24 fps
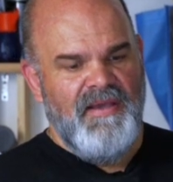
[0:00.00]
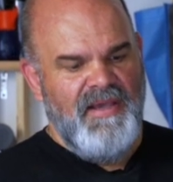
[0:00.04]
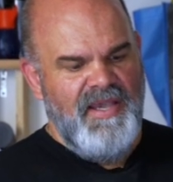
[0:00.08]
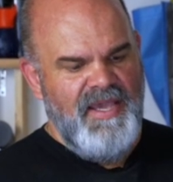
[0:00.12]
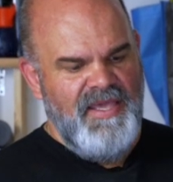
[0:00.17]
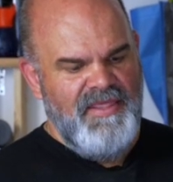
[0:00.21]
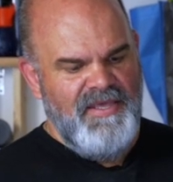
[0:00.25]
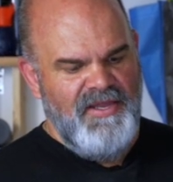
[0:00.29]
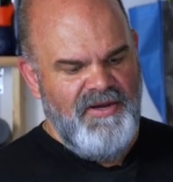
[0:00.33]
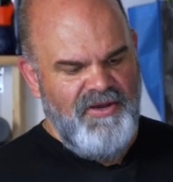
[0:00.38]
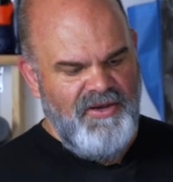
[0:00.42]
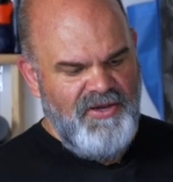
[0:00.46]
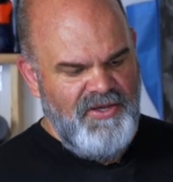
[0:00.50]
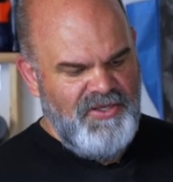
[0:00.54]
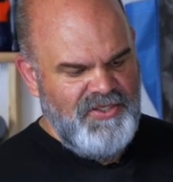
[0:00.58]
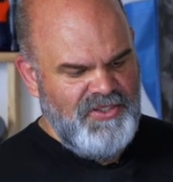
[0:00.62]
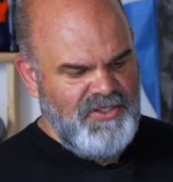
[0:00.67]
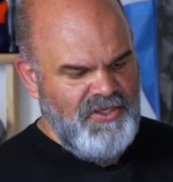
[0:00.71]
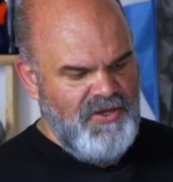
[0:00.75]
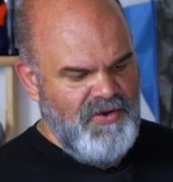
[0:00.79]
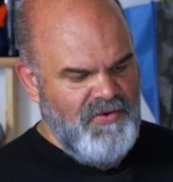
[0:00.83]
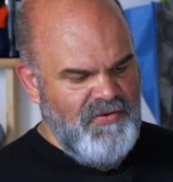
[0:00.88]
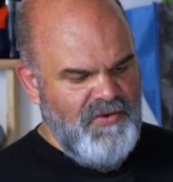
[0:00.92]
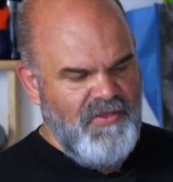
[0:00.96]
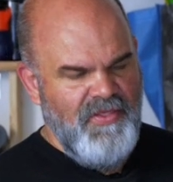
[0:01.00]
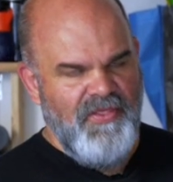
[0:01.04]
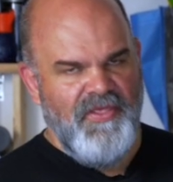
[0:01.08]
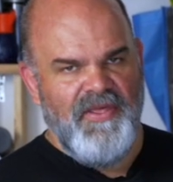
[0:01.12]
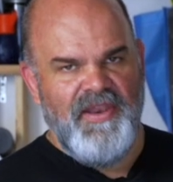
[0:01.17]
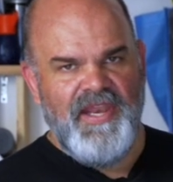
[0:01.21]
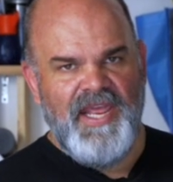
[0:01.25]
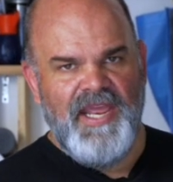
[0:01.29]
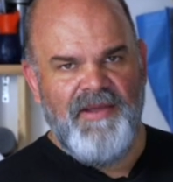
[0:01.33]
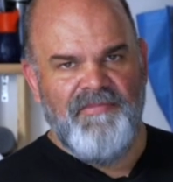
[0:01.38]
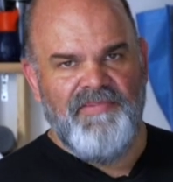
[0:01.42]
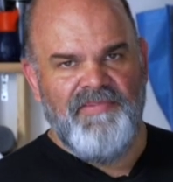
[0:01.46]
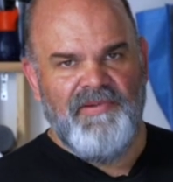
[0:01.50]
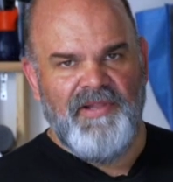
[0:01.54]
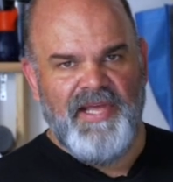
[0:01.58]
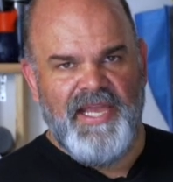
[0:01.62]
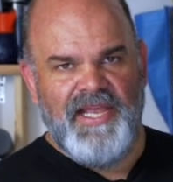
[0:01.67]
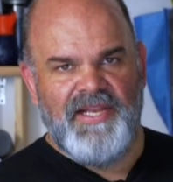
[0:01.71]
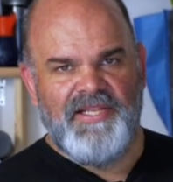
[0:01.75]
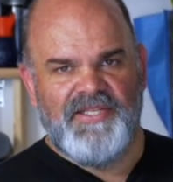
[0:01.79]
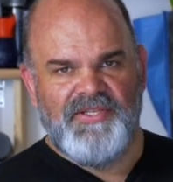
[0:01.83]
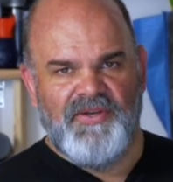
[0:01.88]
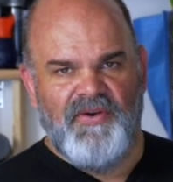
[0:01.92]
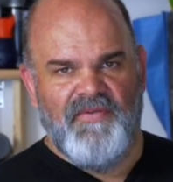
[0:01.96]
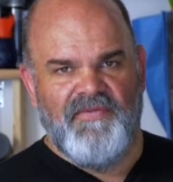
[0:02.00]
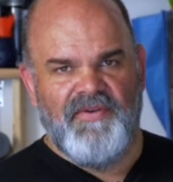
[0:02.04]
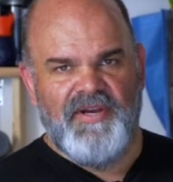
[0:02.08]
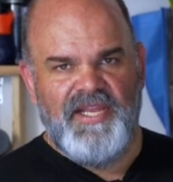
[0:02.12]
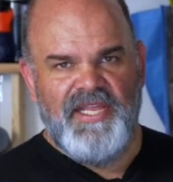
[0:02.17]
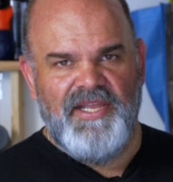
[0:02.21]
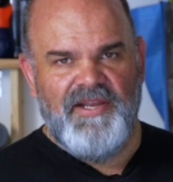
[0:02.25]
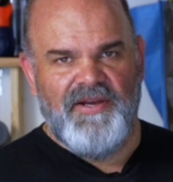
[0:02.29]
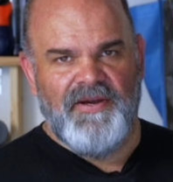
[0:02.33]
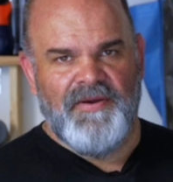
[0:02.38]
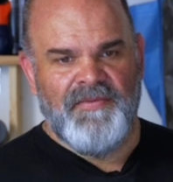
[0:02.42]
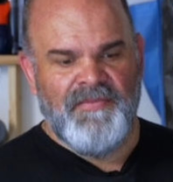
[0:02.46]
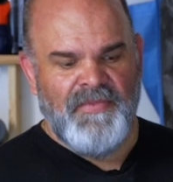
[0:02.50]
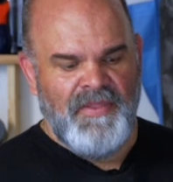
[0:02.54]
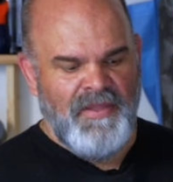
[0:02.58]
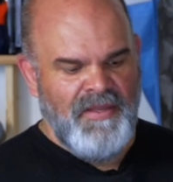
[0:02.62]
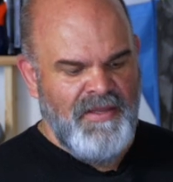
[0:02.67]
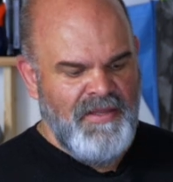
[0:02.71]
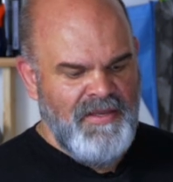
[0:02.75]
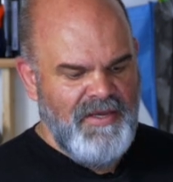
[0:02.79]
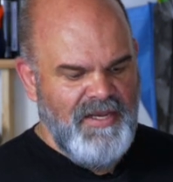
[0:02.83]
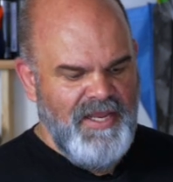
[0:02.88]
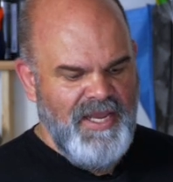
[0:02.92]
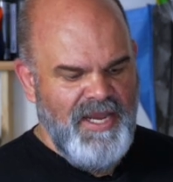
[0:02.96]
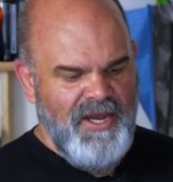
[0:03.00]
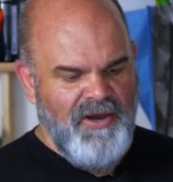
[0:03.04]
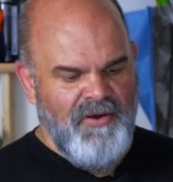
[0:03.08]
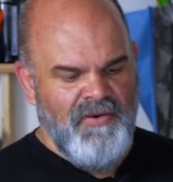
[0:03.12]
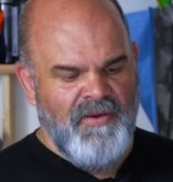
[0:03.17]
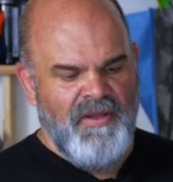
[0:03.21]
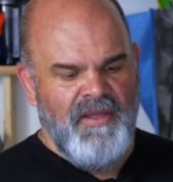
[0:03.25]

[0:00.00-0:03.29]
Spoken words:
and then also the nameplate is over here. Now,